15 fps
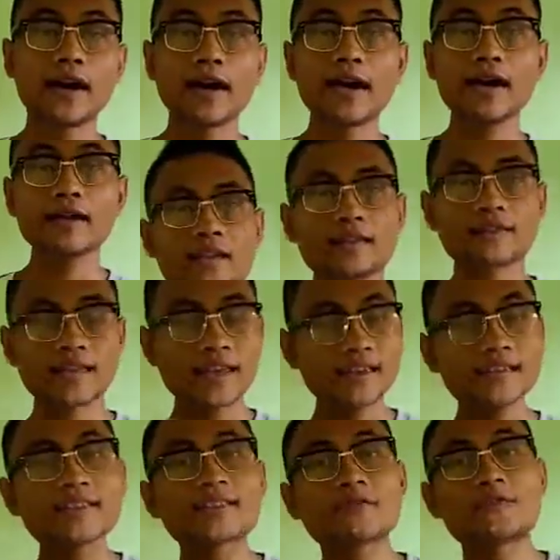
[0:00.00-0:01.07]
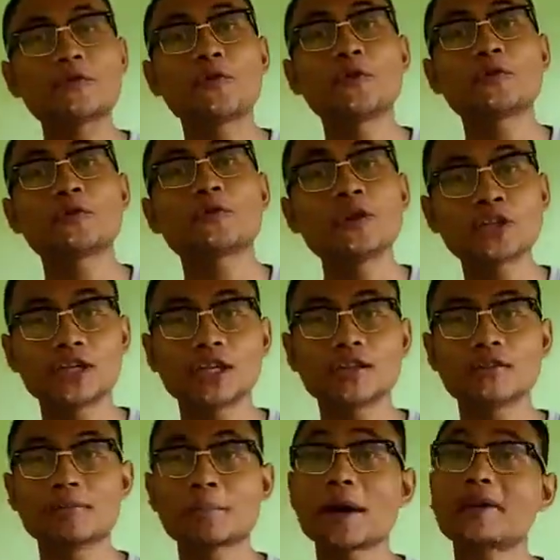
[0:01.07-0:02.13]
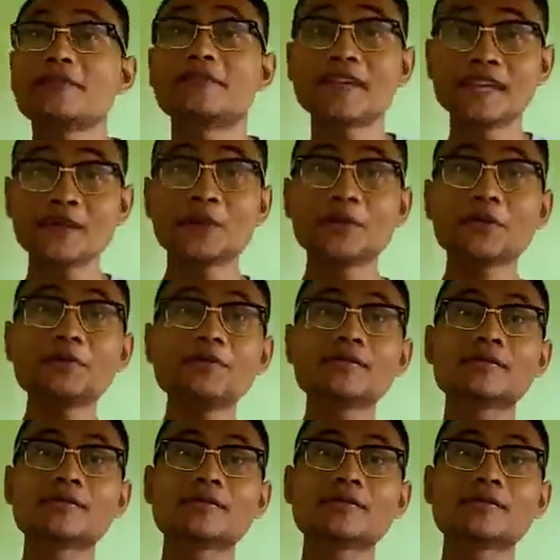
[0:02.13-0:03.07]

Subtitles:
And thanks for watching my video.